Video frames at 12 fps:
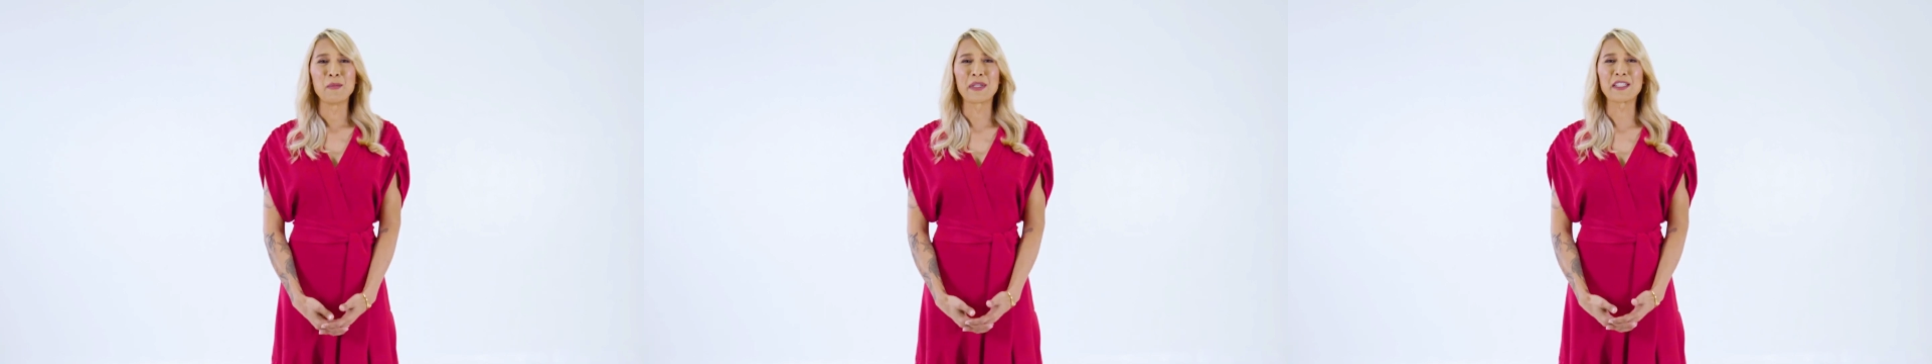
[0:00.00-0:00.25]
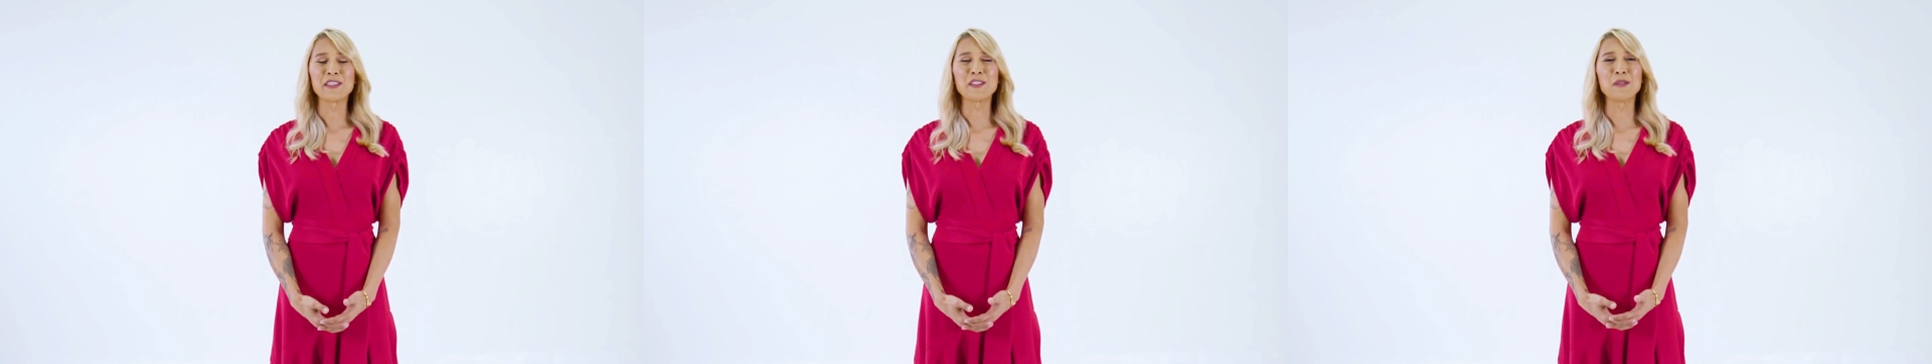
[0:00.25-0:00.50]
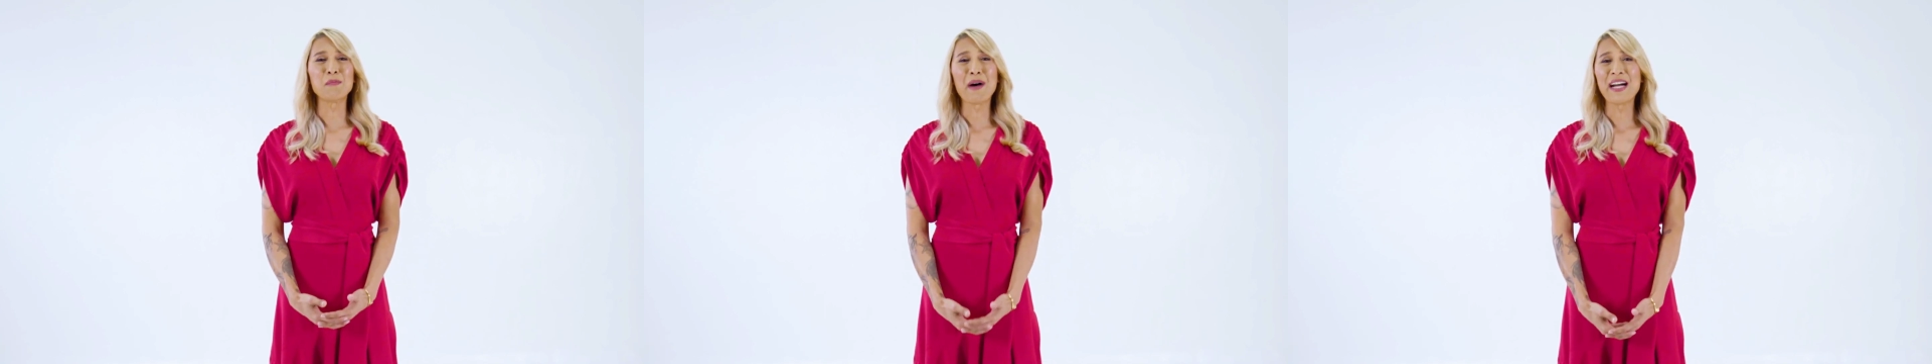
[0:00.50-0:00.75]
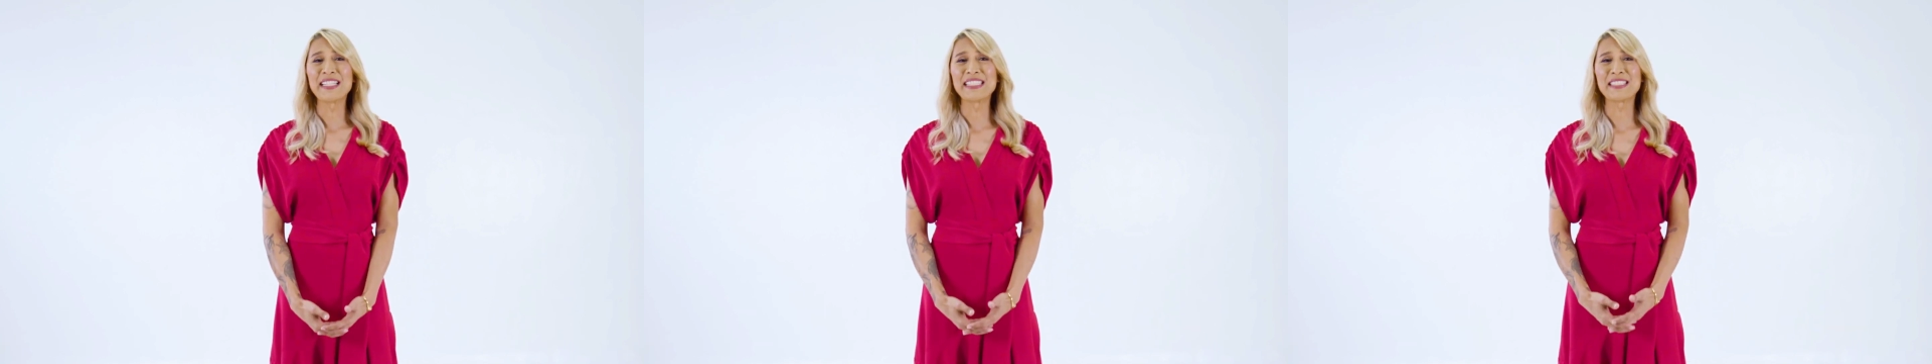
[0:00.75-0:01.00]
because your
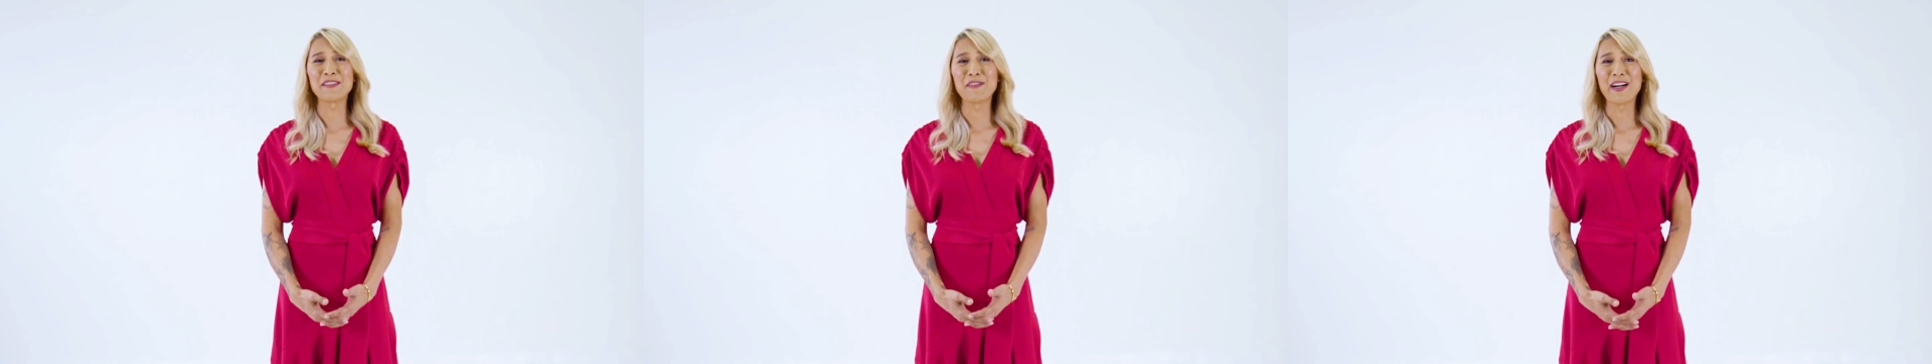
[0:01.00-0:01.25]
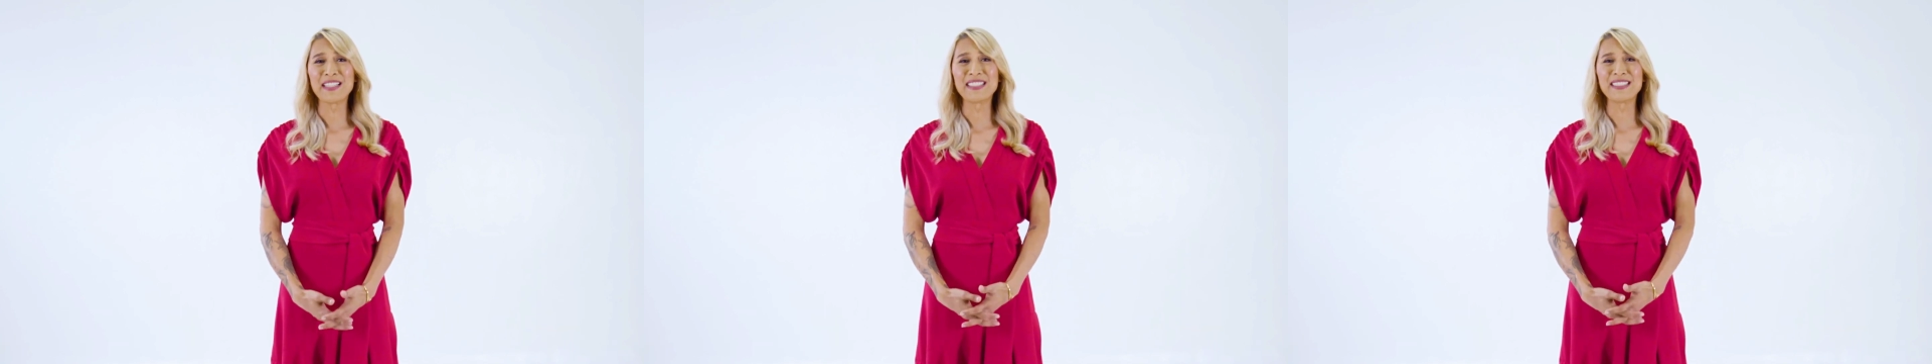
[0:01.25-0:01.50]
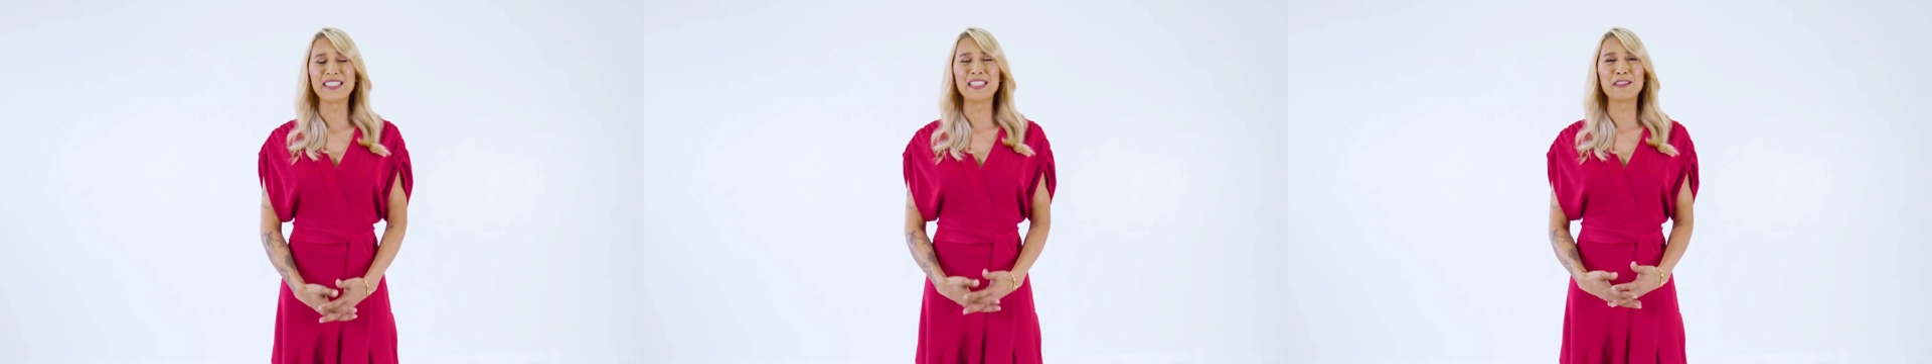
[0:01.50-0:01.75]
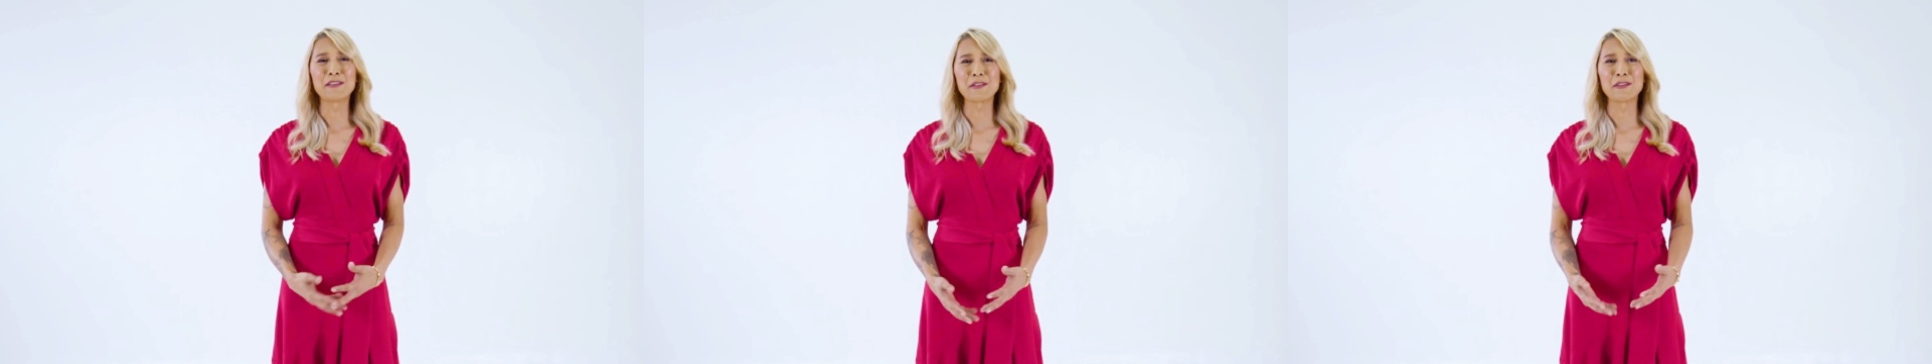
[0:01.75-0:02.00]
mind is divided
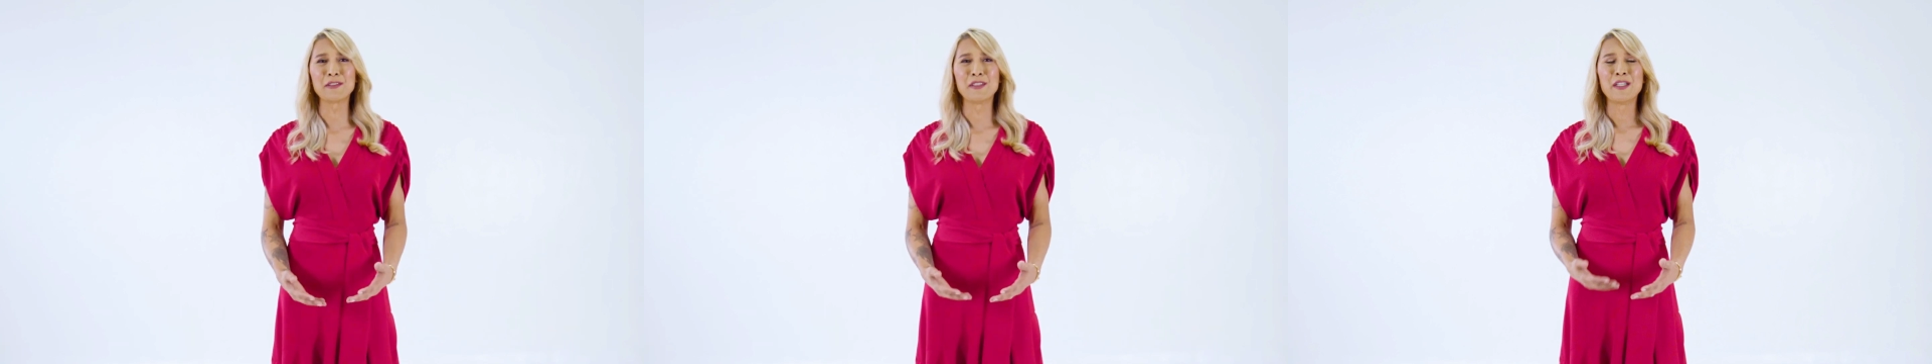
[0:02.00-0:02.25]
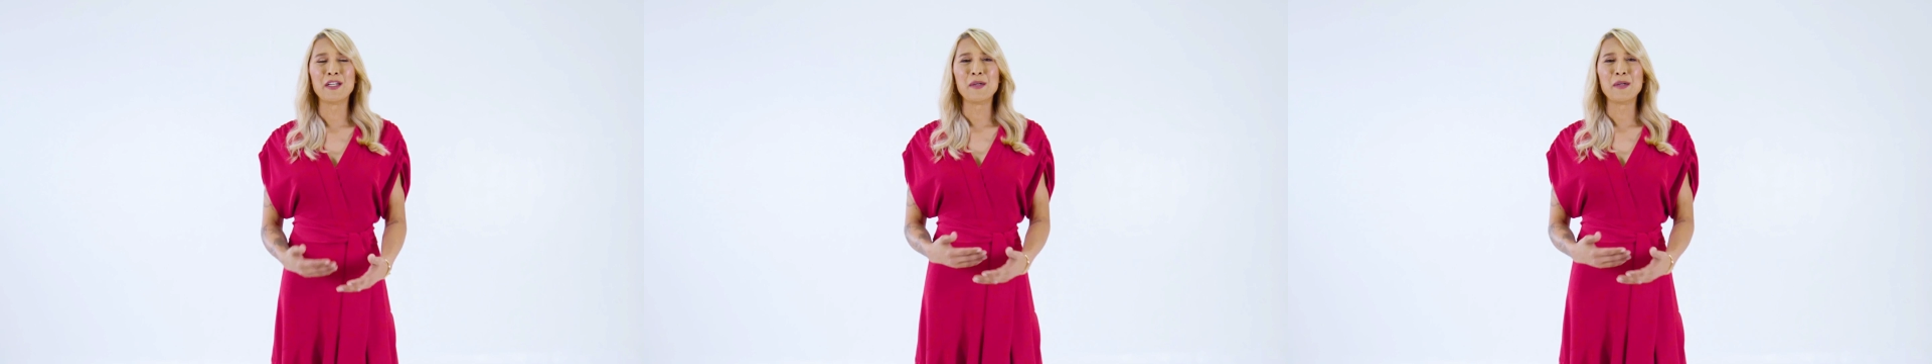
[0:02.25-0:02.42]
into